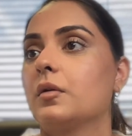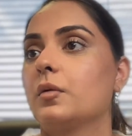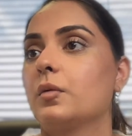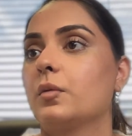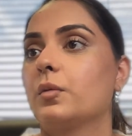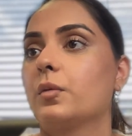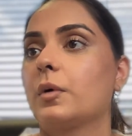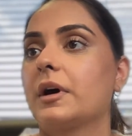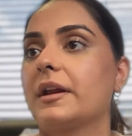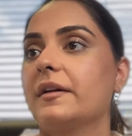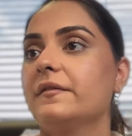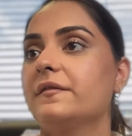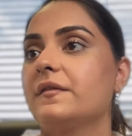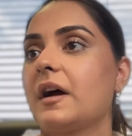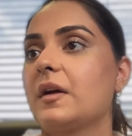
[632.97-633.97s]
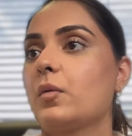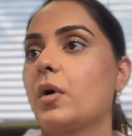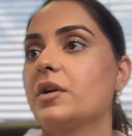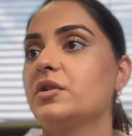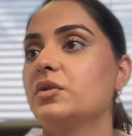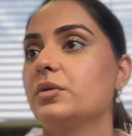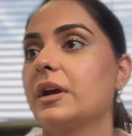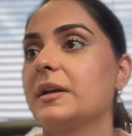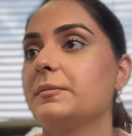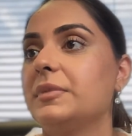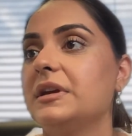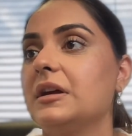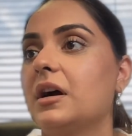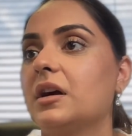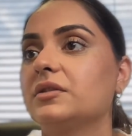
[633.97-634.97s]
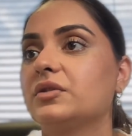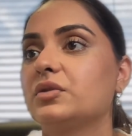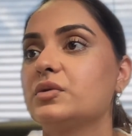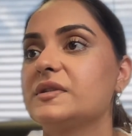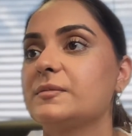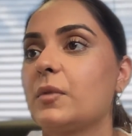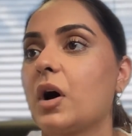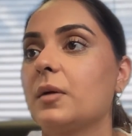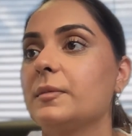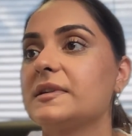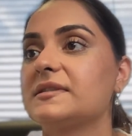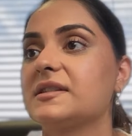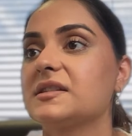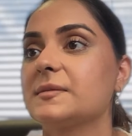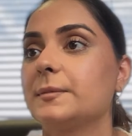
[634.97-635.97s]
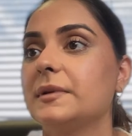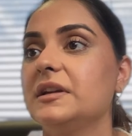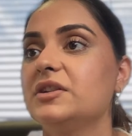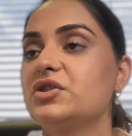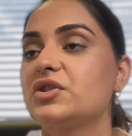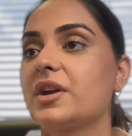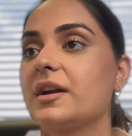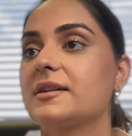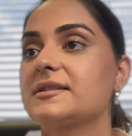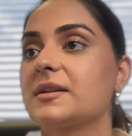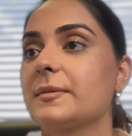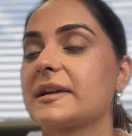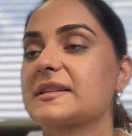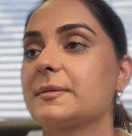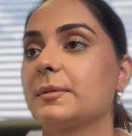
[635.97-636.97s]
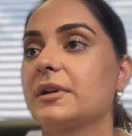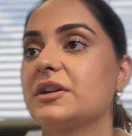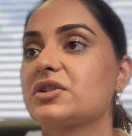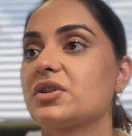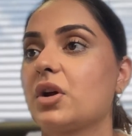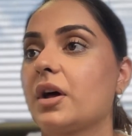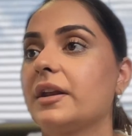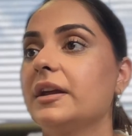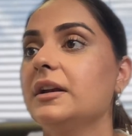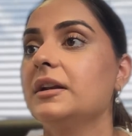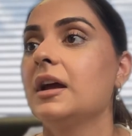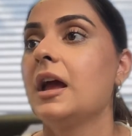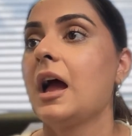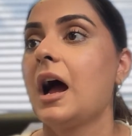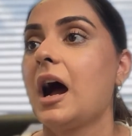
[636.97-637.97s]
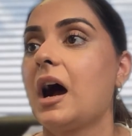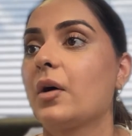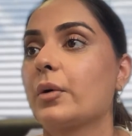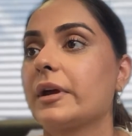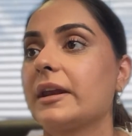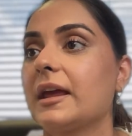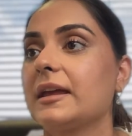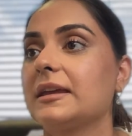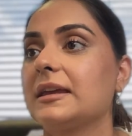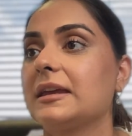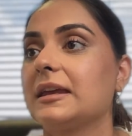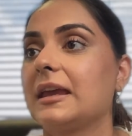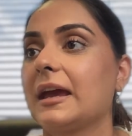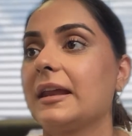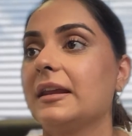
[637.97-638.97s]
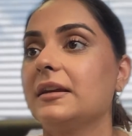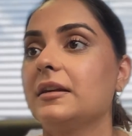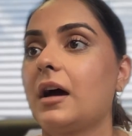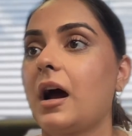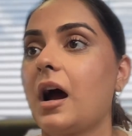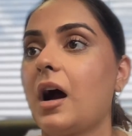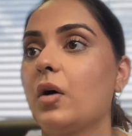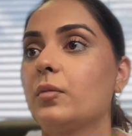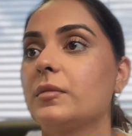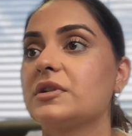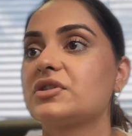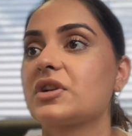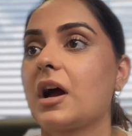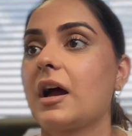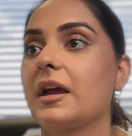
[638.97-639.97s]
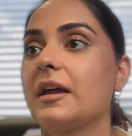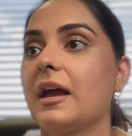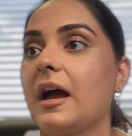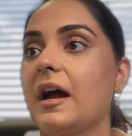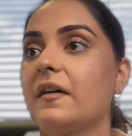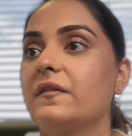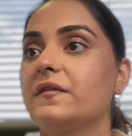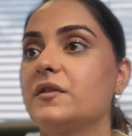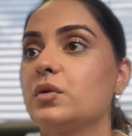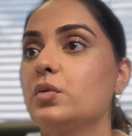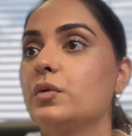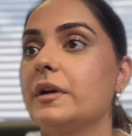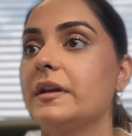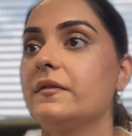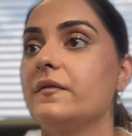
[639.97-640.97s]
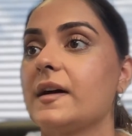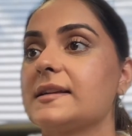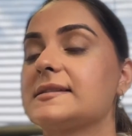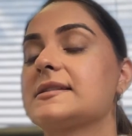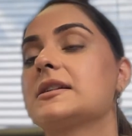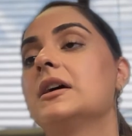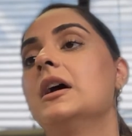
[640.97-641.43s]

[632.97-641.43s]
What if I want to get PR through small business? Please share some explanation on it. How can I get it? How much I have to invest?